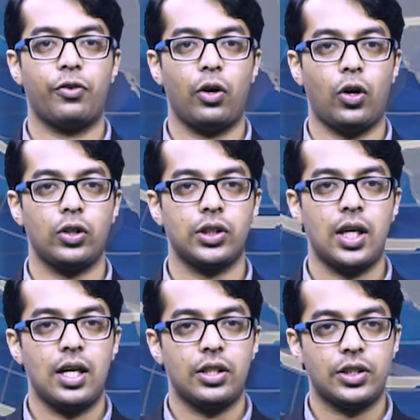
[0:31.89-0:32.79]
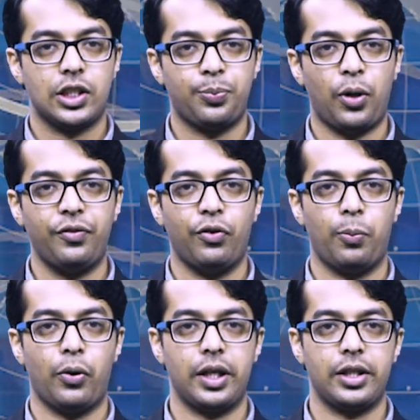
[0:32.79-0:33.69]
Clause
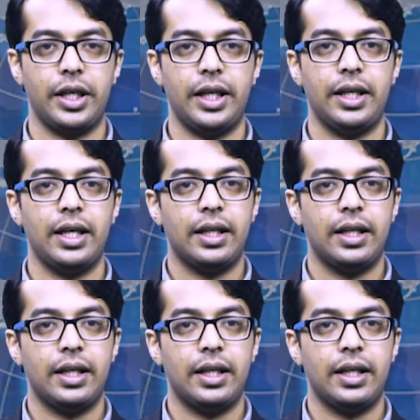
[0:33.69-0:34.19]
6.4.3,